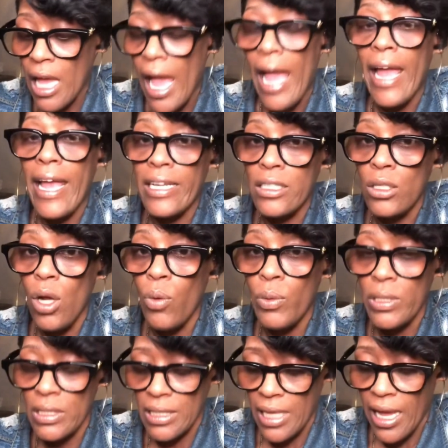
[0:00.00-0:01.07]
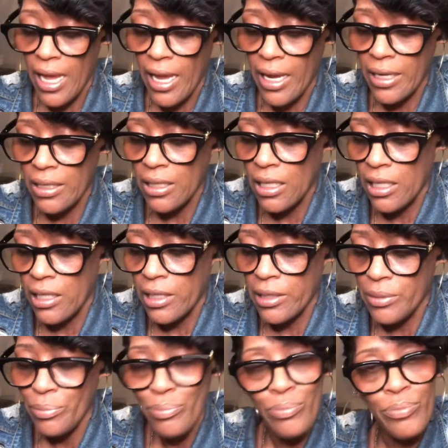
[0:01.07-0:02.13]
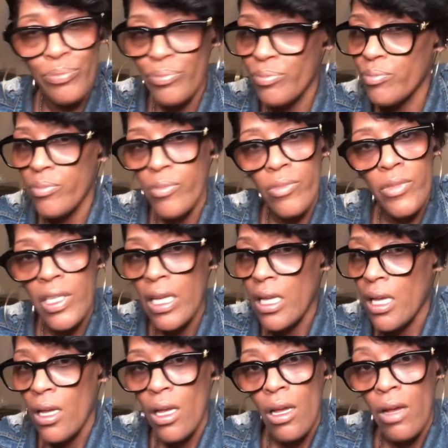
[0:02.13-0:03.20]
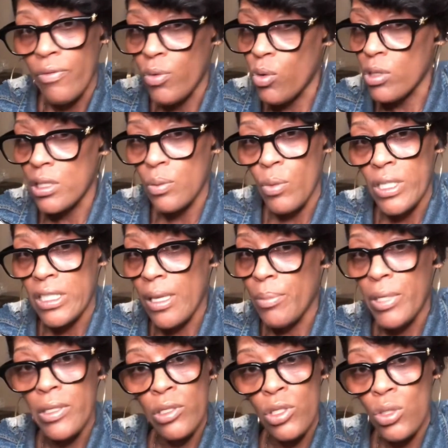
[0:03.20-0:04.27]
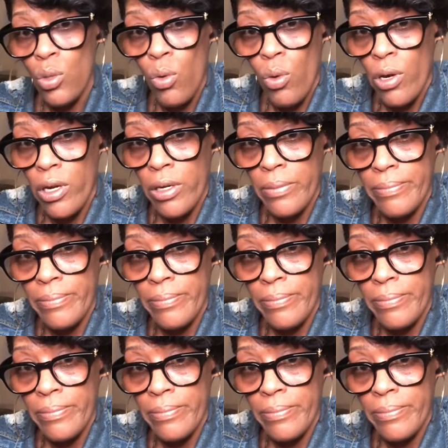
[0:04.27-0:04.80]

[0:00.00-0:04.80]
I had to go inside, and of course, once I'm in the store,